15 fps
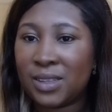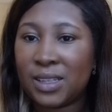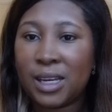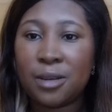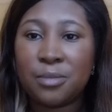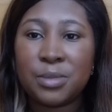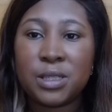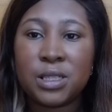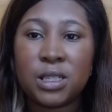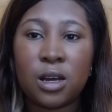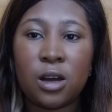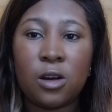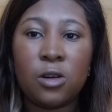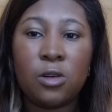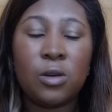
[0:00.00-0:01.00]
Yep,
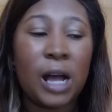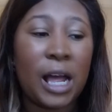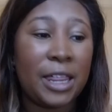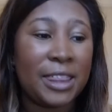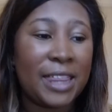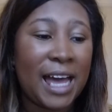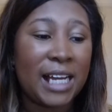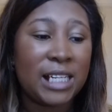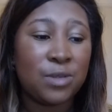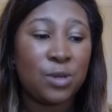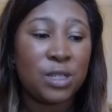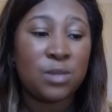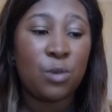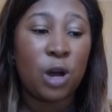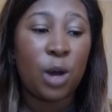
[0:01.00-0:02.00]
so that
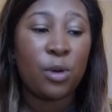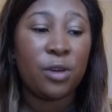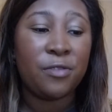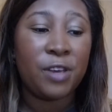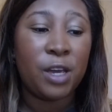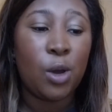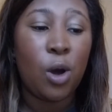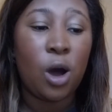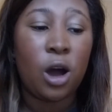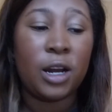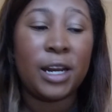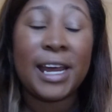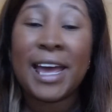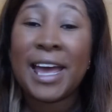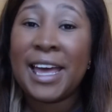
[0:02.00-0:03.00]
was my review
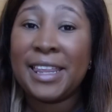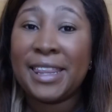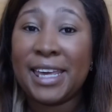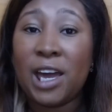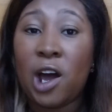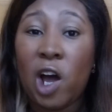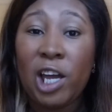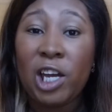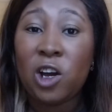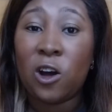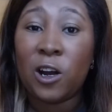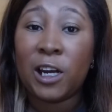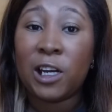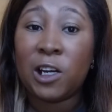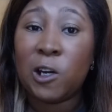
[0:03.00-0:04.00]
on the
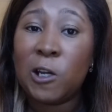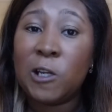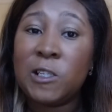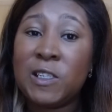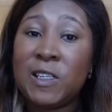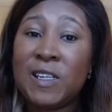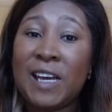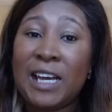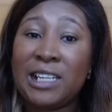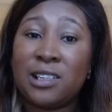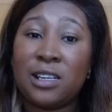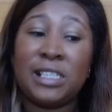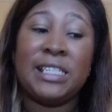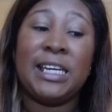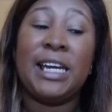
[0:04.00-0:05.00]
Iconic London.
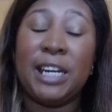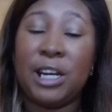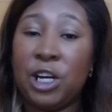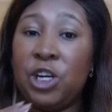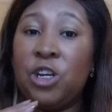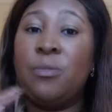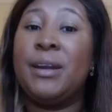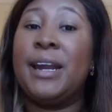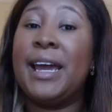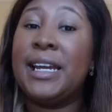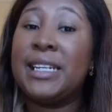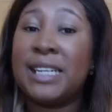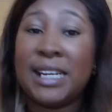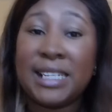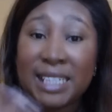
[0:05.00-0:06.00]
As I said,
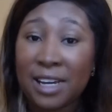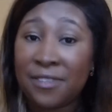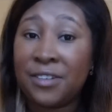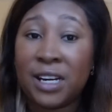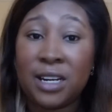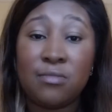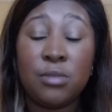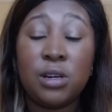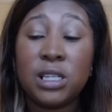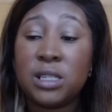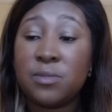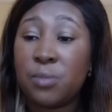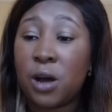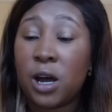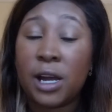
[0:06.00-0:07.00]
illuminator definitely
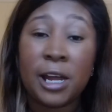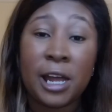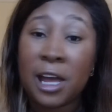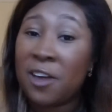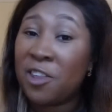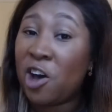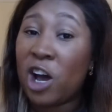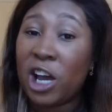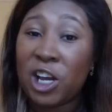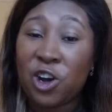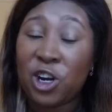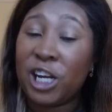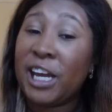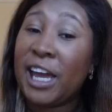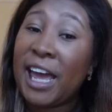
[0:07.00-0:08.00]
must buy, the
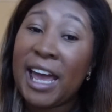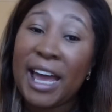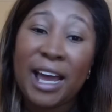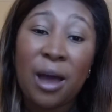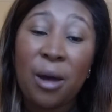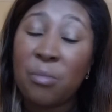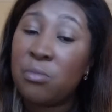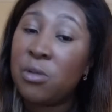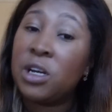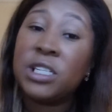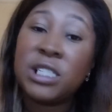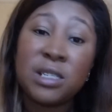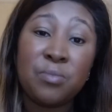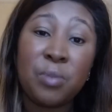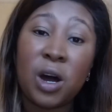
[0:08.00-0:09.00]
Iconic Egg
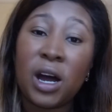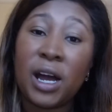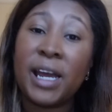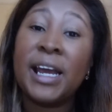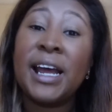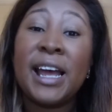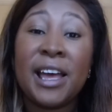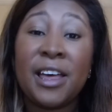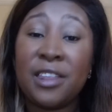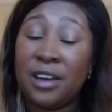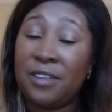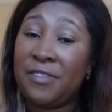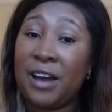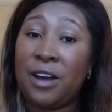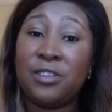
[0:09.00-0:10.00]
must buy,
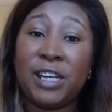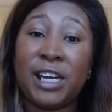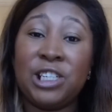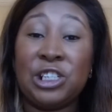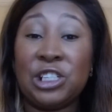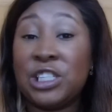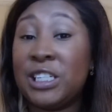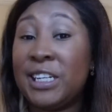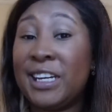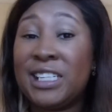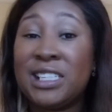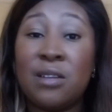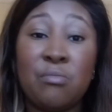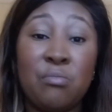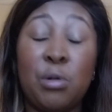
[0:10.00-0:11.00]
the foundation
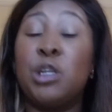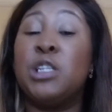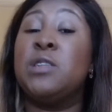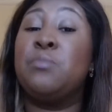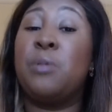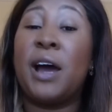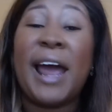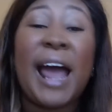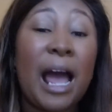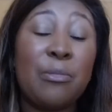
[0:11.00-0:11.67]
sticks must buy.